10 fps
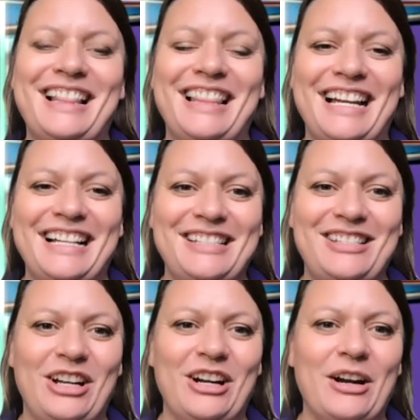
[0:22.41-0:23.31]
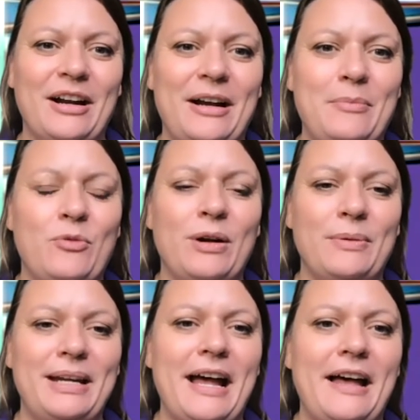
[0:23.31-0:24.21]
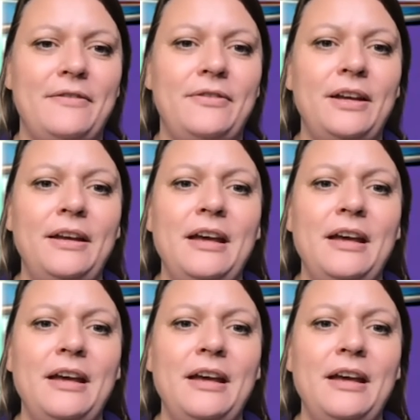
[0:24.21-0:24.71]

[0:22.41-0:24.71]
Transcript: last year, um, where we have